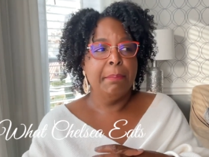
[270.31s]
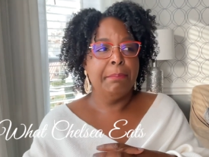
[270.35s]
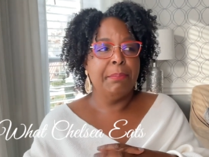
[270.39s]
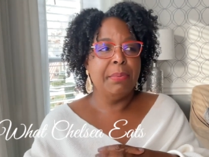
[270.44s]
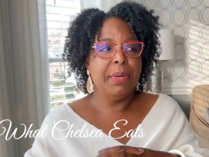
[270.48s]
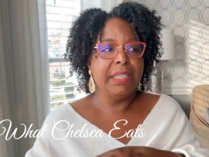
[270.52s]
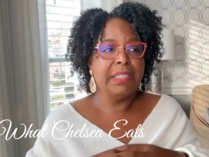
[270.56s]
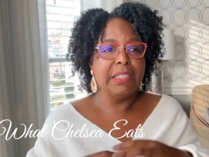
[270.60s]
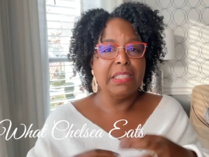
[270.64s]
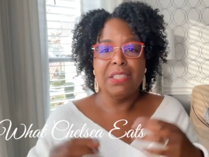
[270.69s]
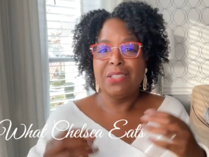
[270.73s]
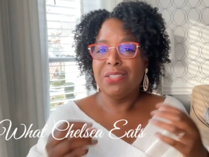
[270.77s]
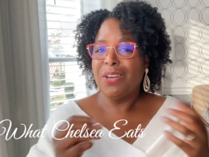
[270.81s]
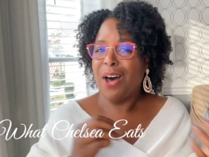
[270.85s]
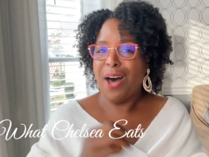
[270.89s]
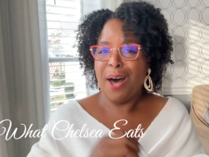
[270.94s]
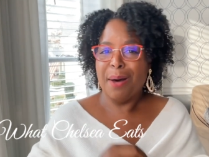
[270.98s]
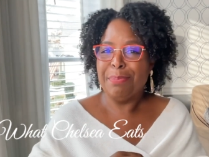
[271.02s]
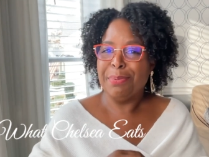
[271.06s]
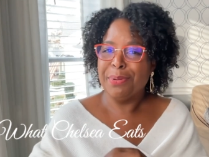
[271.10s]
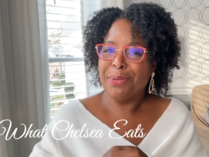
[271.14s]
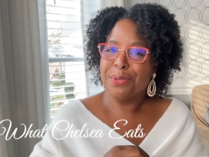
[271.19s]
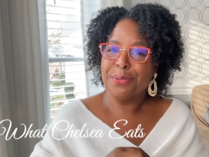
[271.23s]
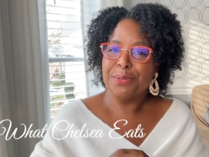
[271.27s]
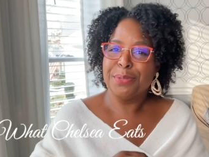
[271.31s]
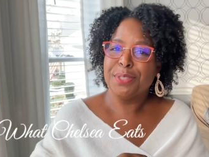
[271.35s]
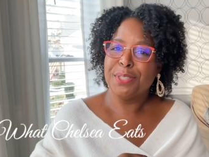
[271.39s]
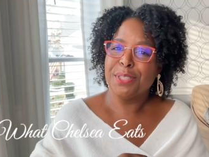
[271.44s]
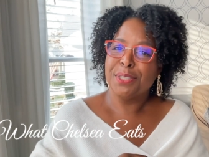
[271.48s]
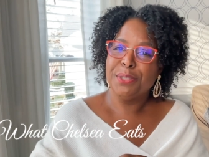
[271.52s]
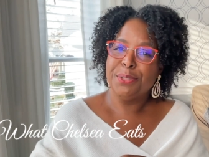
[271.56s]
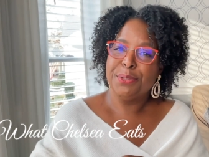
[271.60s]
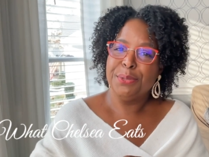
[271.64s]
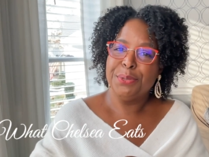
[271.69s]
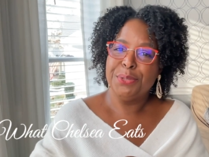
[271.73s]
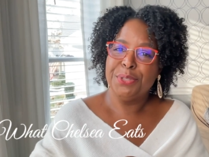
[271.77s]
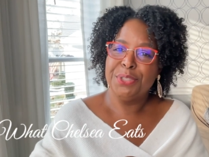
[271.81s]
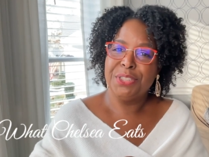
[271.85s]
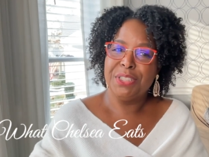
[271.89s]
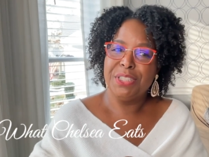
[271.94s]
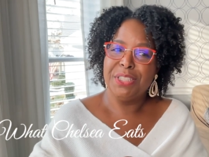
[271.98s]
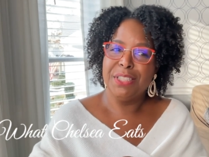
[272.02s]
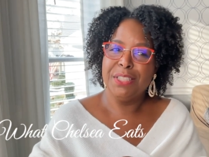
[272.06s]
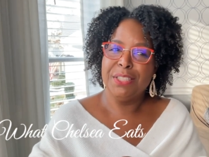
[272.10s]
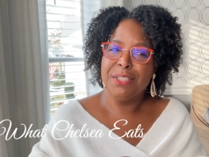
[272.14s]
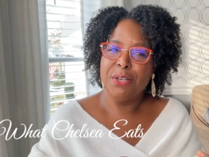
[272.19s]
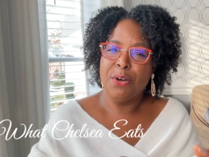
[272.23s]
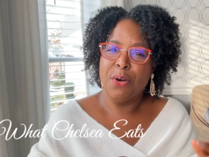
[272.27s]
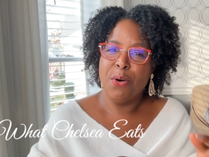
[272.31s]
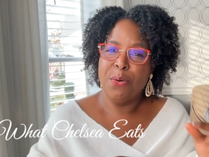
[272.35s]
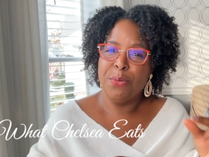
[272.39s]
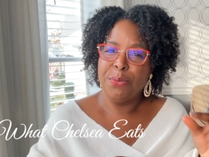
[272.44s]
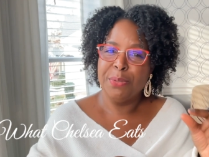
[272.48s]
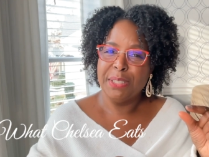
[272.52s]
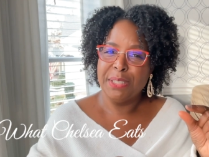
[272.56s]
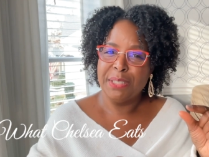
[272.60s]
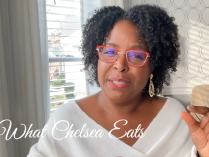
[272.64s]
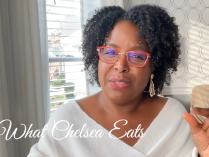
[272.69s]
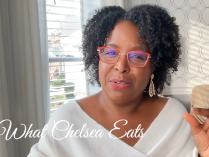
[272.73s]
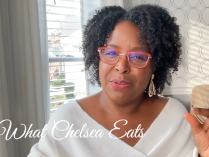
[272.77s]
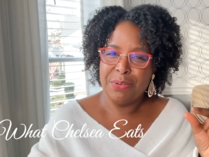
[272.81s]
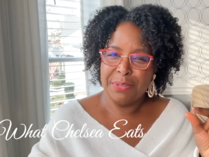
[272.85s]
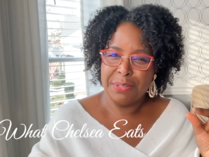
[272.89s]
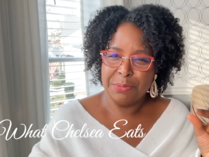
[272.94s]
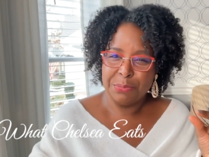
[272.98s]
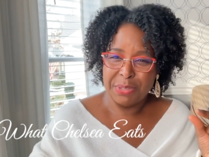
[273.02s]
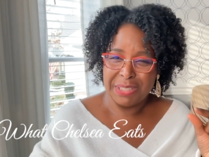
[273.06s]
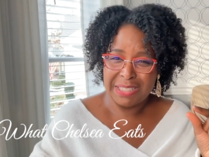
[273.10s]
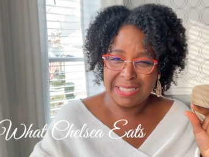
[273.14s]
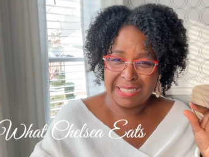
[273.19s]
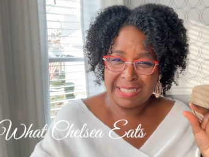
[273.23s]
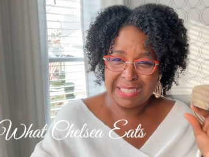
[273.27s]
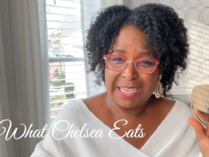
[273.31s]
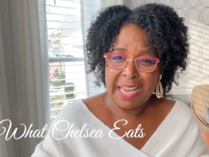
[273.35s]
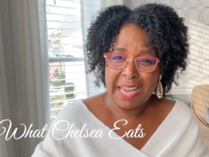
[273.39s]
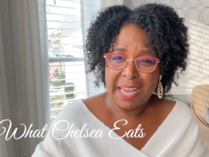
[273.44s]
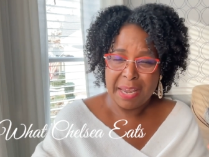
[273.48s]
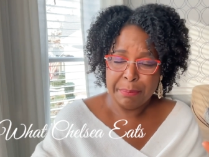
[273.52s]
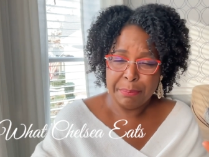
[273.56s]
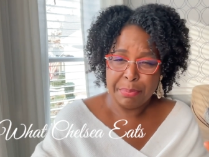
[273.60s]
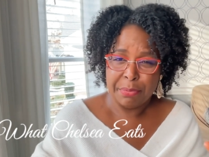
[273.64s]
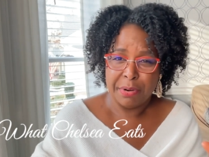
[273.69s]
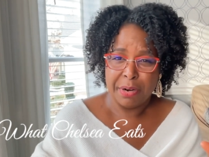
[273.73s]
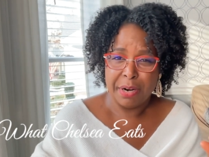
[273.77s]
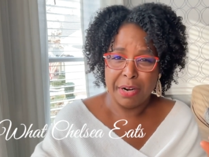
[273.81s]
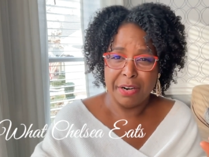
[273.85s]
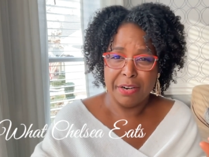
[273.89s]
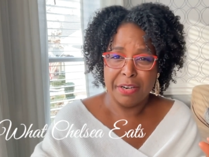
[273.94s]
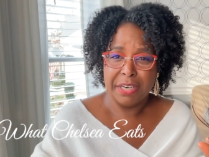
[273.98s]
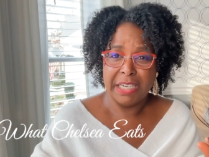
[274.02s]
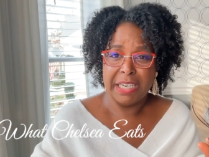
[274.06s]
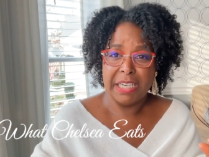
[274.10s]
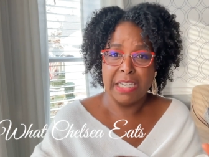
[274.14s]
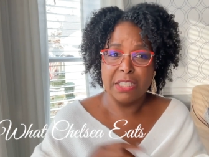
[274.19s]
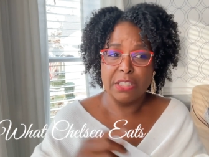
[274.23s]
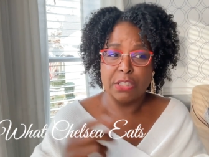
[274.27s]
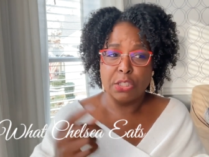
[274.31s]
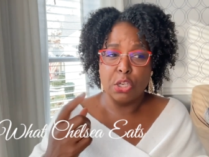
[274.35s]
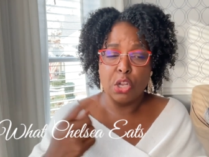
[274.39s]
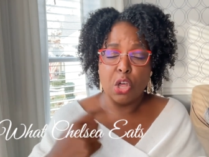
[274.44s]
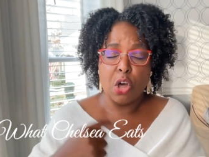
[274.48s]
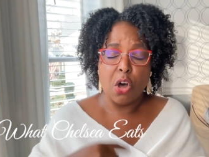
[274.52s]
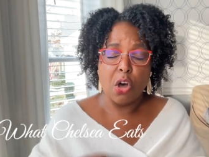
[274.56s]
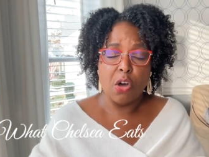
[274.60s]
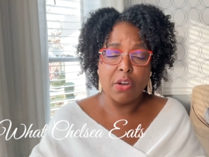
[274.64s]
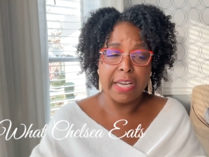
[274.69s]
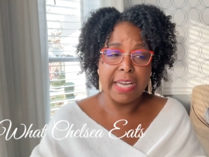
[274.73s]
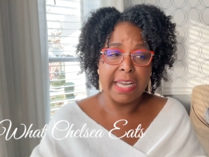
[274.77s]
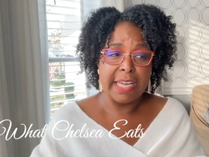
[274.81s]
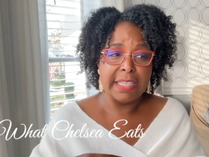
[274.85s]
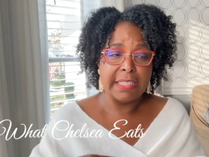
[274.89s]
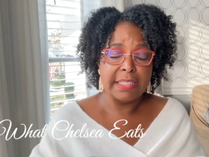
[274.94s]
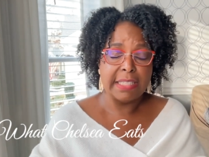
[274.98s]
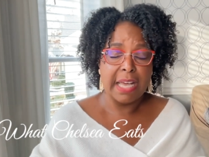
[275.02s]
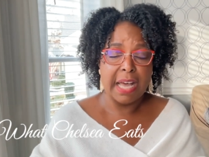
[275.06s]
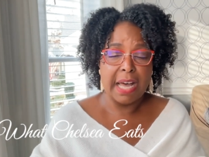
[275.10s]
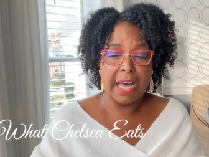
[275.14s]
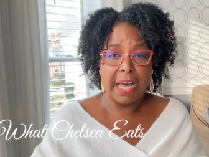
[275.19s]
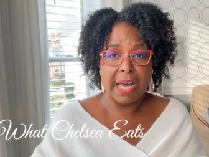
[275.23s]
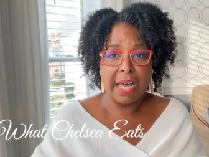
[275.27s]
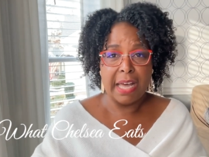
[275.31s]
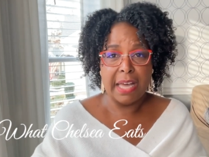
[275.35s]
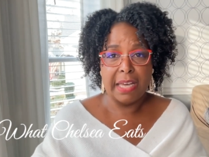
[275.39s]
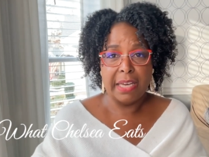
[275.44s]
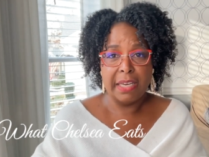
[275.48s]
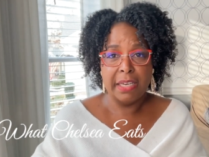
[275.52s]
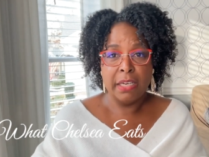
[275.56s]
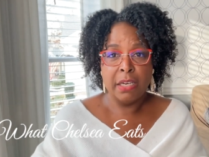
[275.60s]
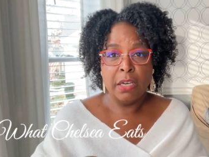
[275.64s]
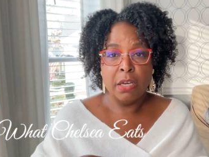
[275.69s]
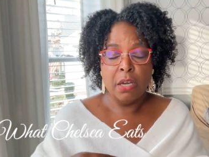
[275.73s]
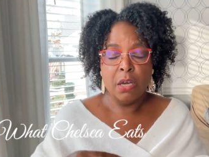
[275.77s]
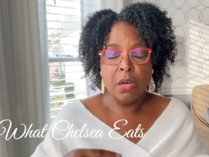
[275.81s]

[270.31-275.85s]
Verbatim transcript: But the topical solution only, only was temporary as long as I